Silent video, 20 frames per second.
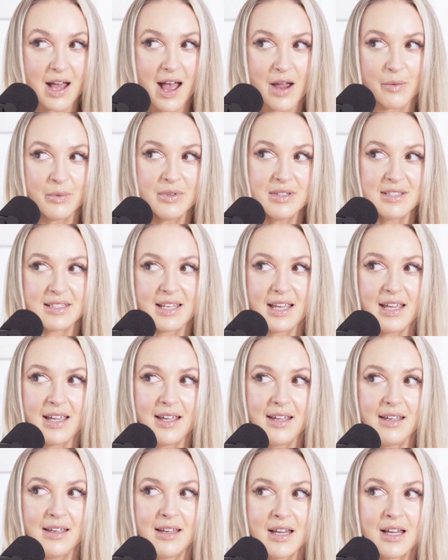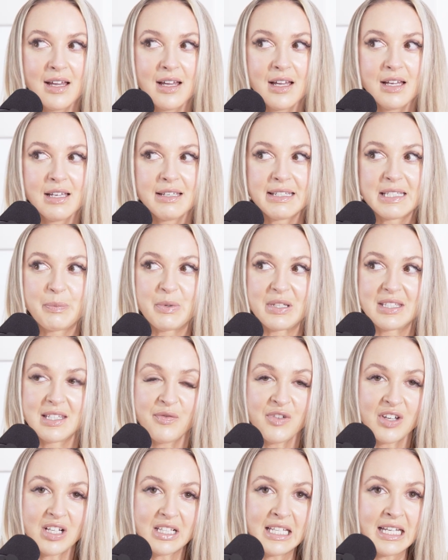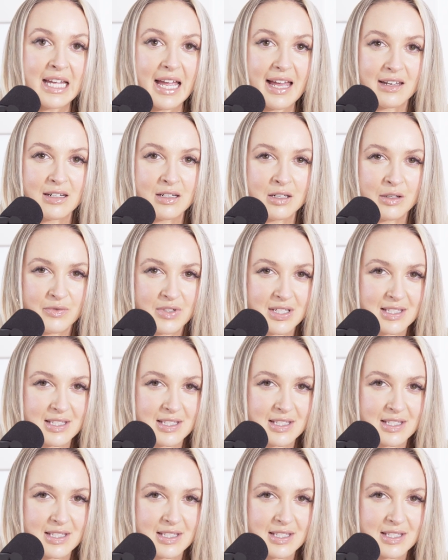I would say specifically end of